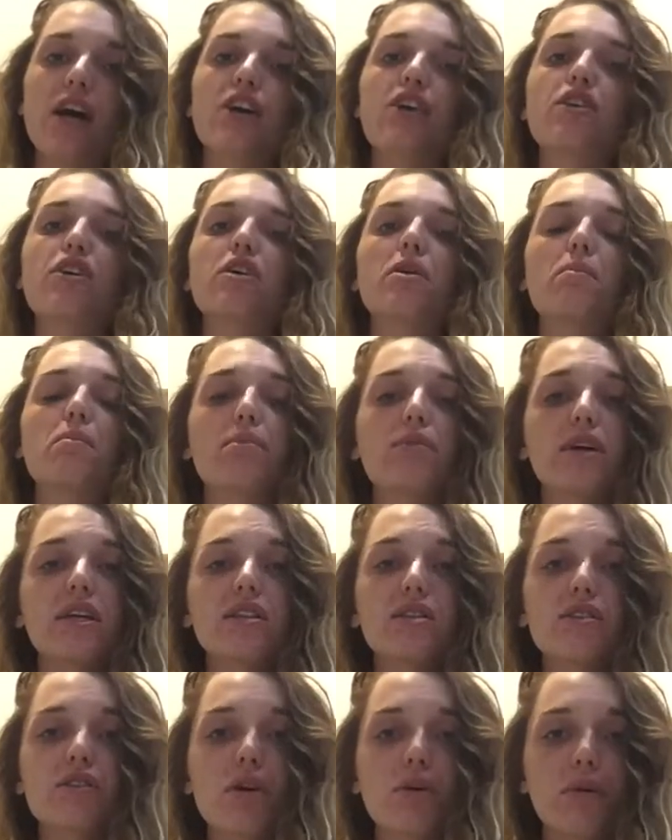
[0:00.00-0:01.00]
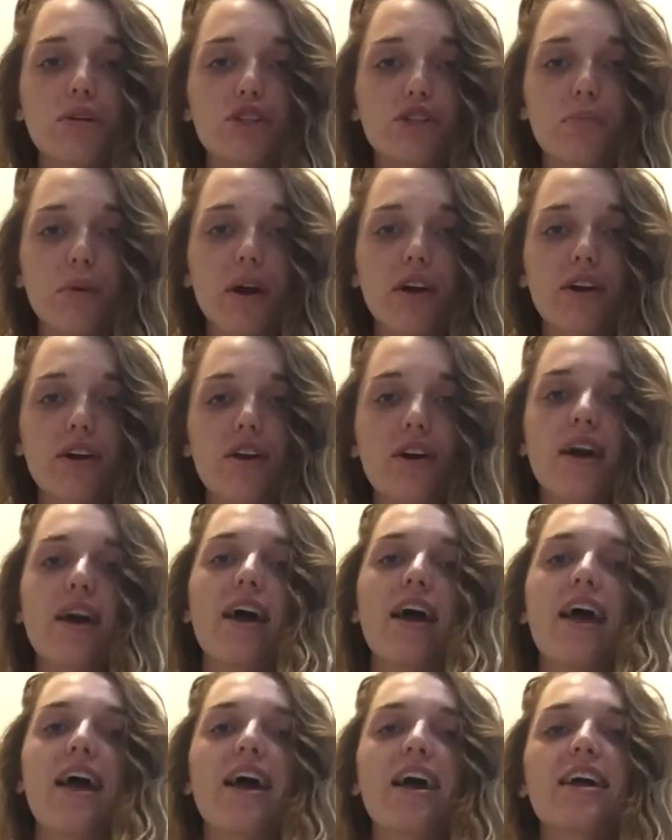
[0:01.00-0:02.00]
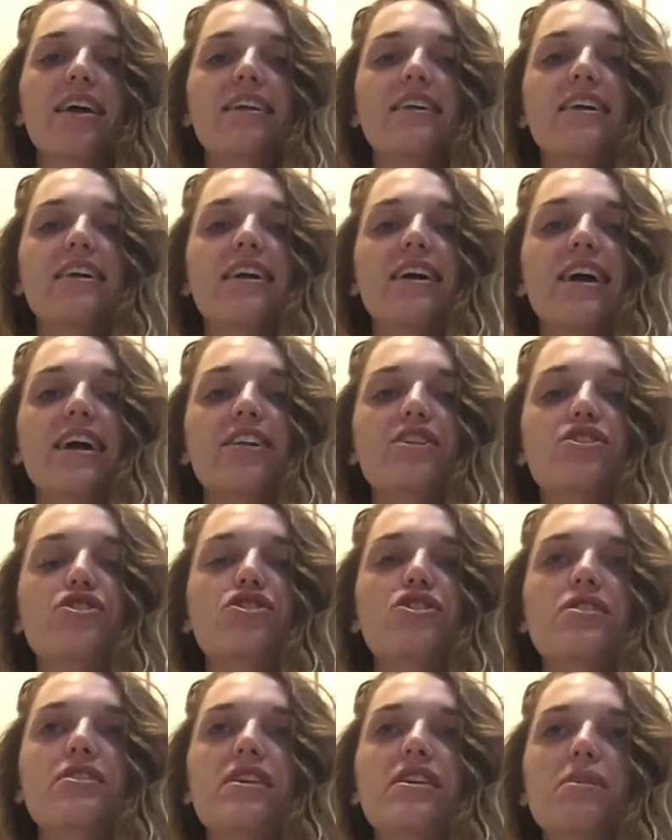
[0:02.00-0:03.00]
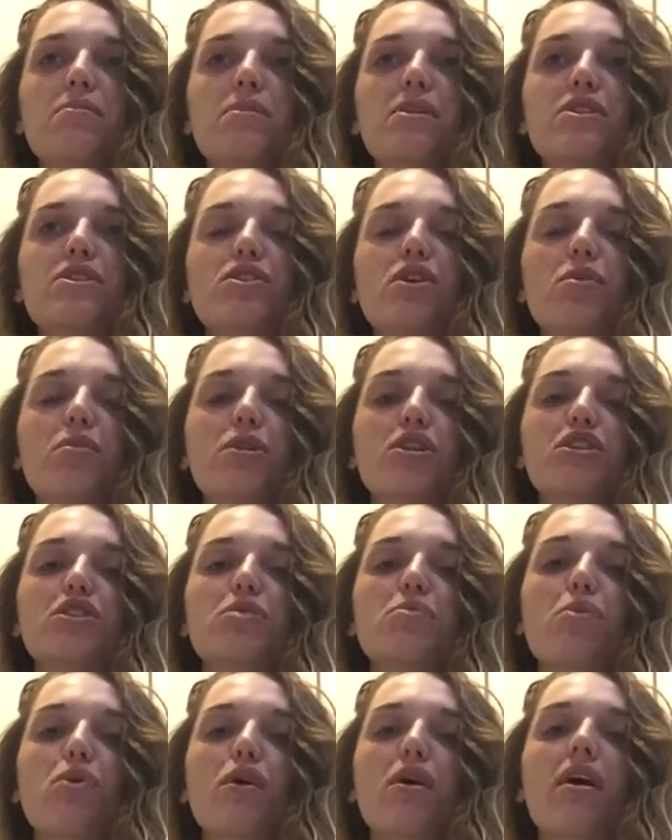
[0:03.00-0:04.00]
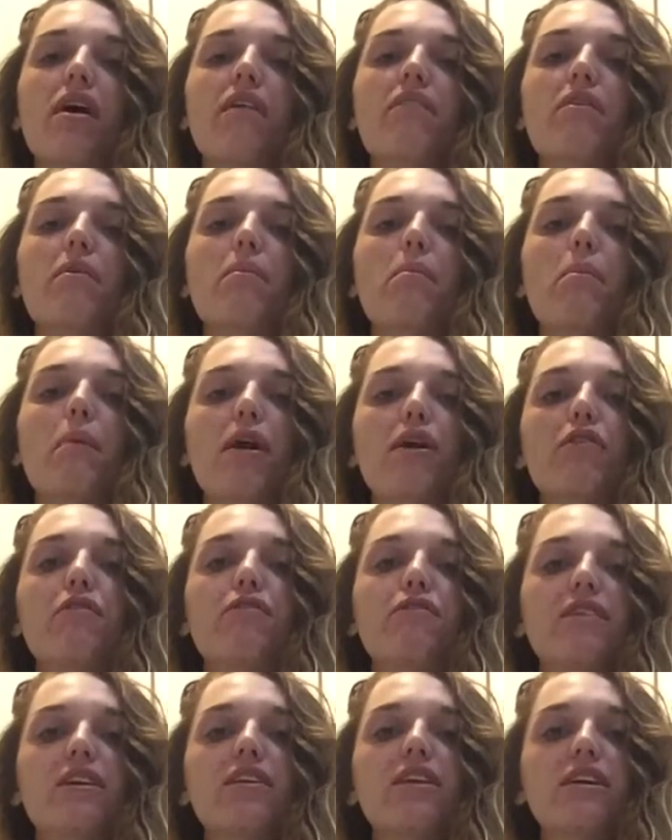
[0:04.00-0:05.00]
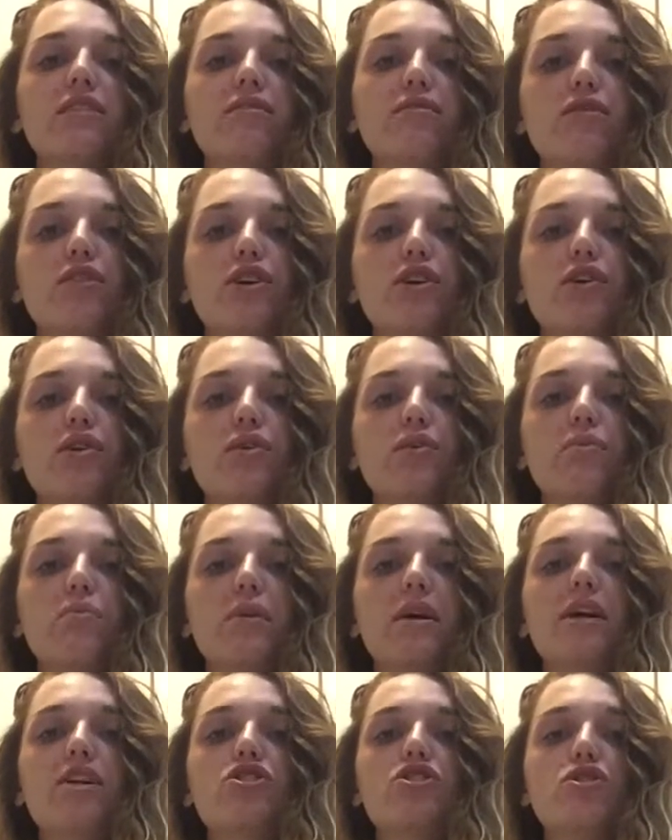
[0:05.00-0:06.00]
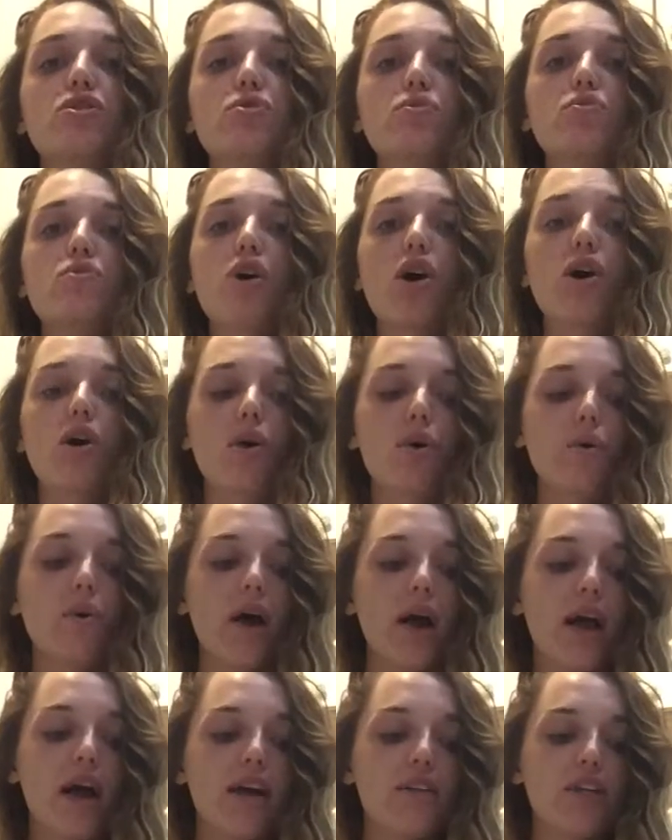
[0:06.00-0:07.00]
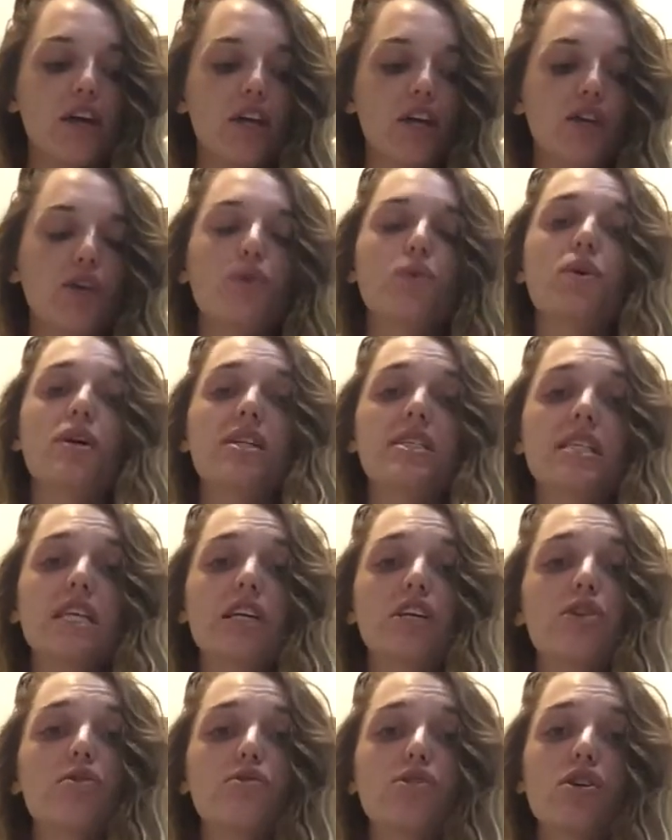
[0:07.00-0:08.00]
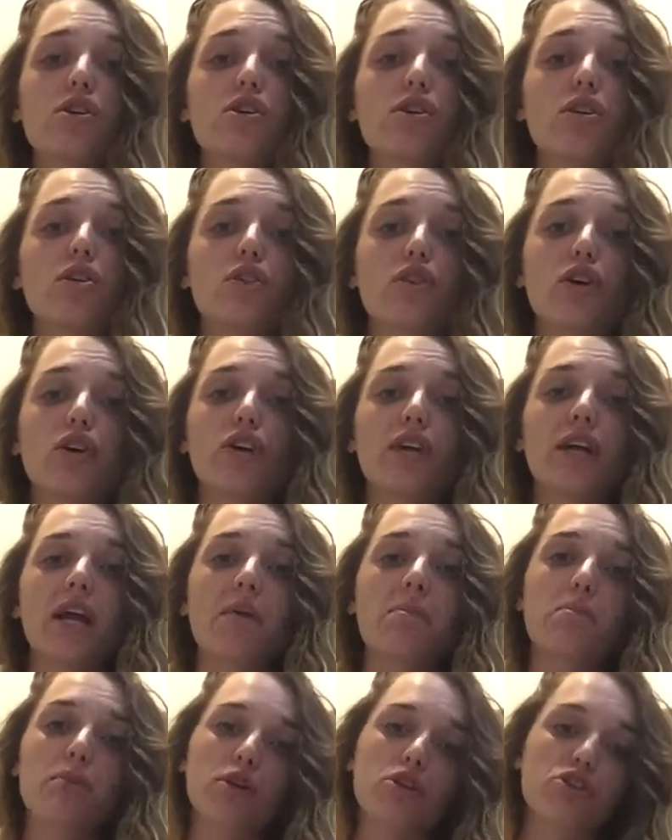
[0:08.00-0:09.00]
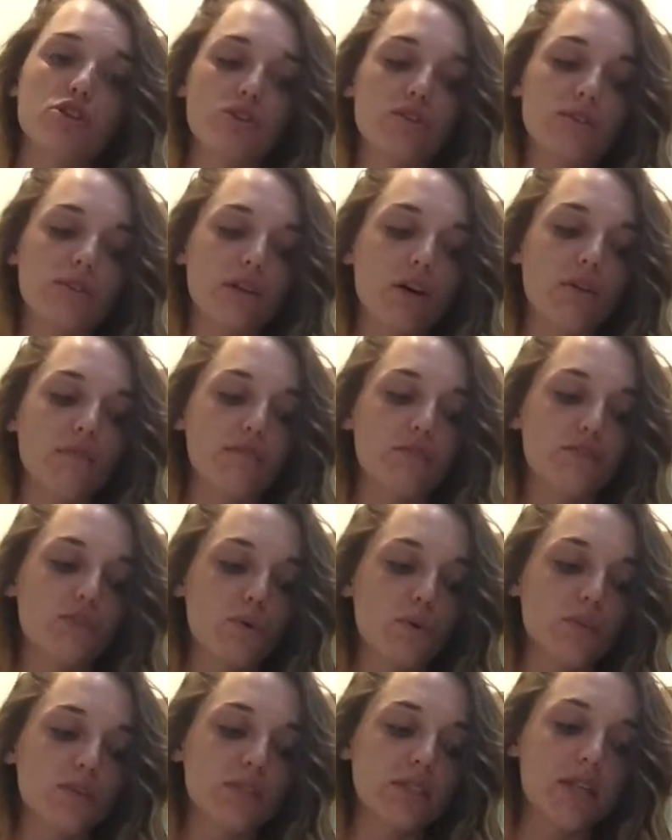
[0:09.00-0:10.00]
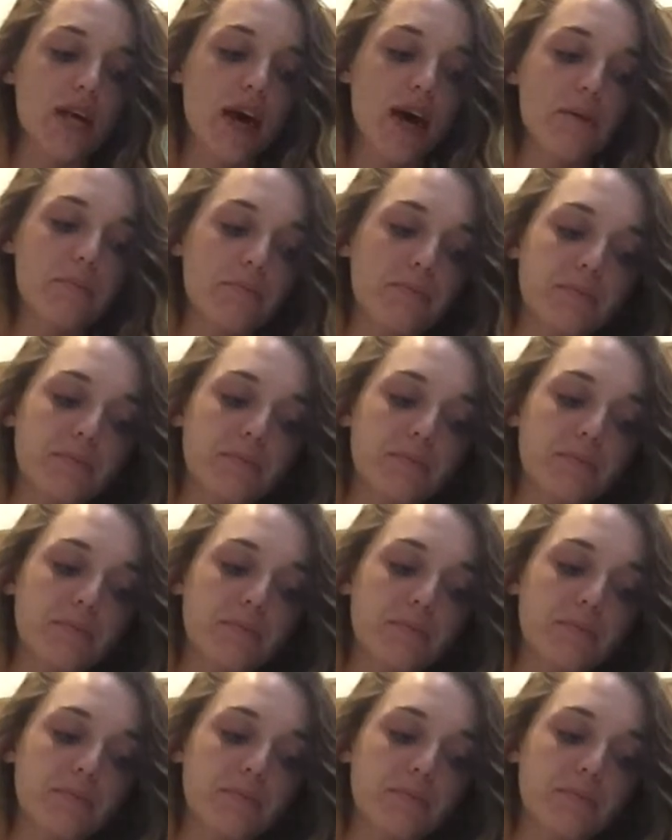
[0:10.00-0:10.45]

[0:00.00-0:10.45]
You're going to breathe so much better, and it's just going to be so much more of a better feeling for you because you know that you continue to learn and push yourself towards that.